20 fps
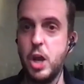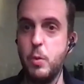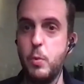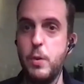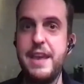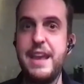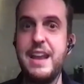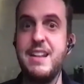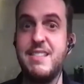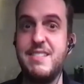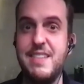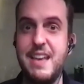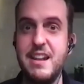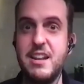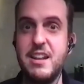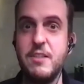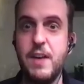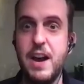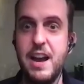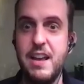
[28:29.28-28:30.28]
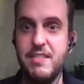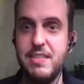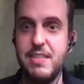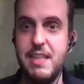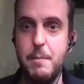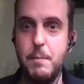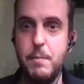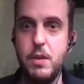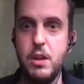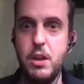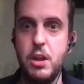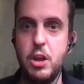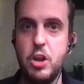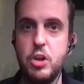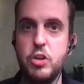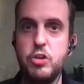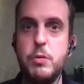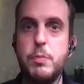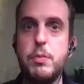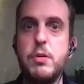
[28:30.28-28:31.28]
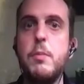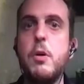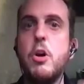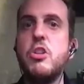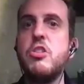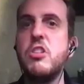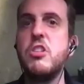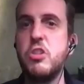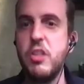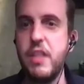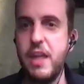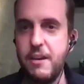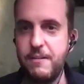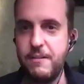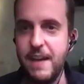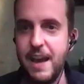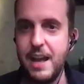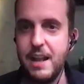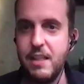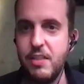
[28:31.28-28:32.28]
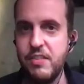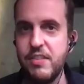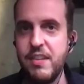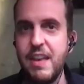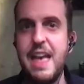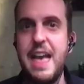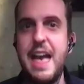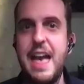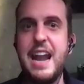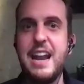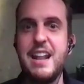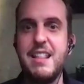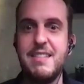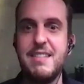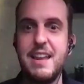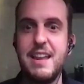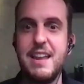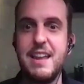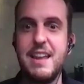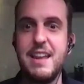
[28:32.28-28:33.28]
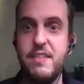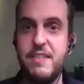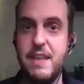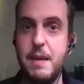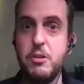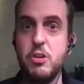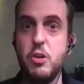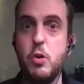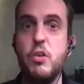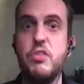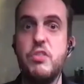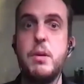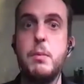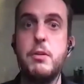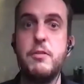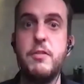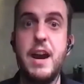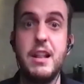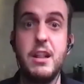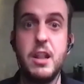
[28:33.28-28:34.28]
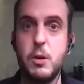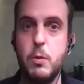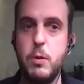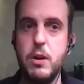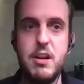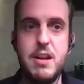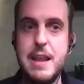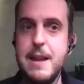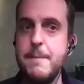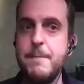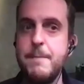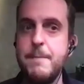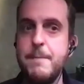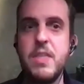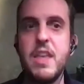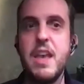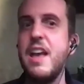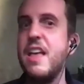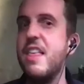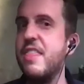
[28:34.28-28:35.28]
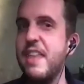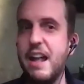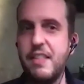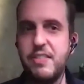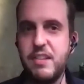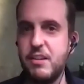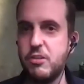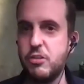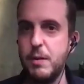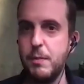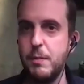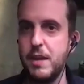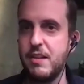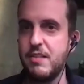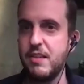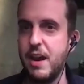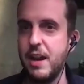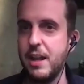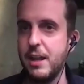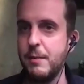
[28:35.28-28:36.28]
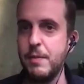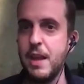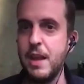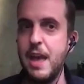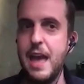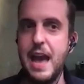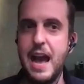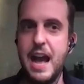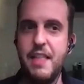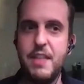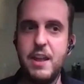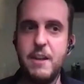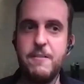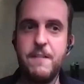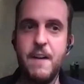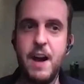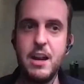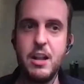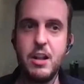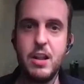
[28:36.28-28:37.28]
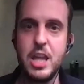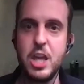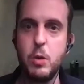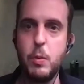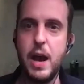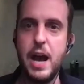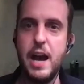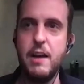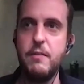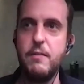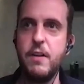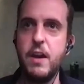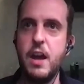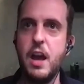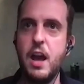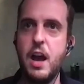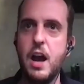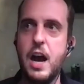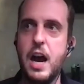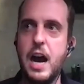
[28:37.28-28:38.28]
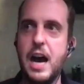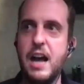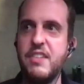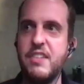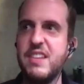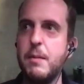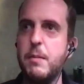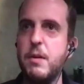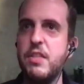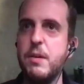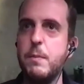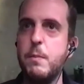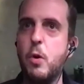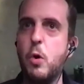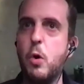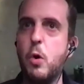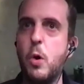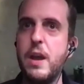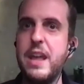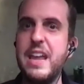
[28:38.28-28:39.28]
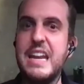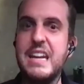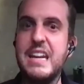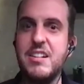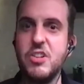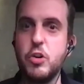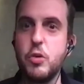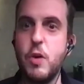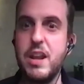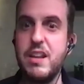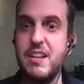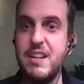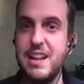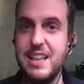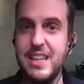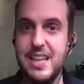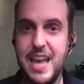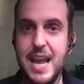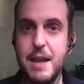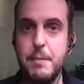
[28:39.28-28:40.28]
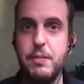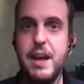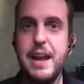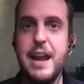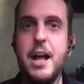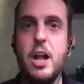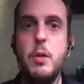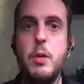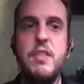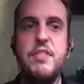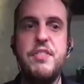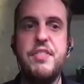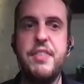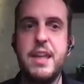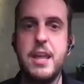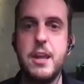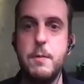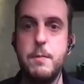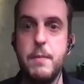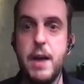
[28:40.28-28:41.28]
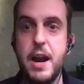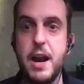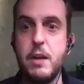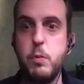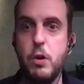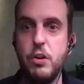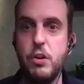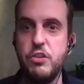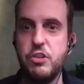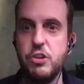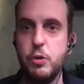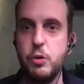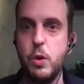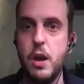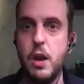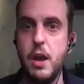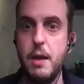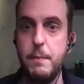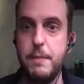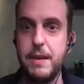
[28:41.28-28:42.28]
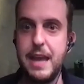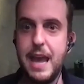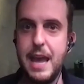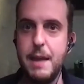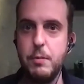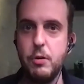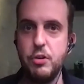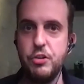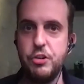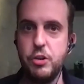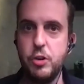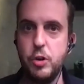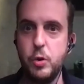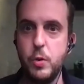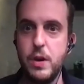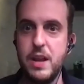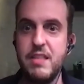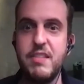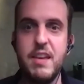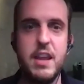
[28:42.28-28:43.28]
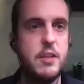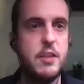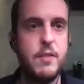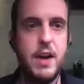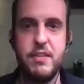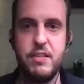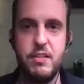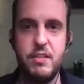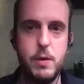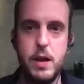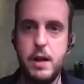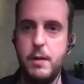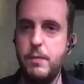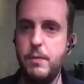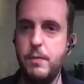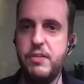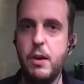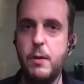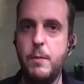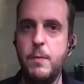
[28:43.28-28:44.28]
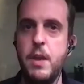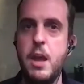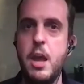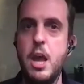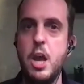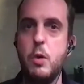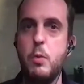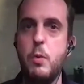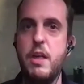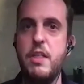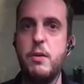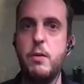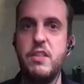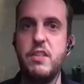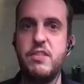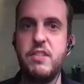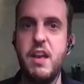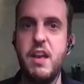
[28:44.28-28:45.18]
incentivize them to promote it to their fans and incentivize them to also provide liquidity, that's extremely exciting. And then finally, you have some of the more integrated in gameplay elements that you might want to be able to incentivize as well. So whether it's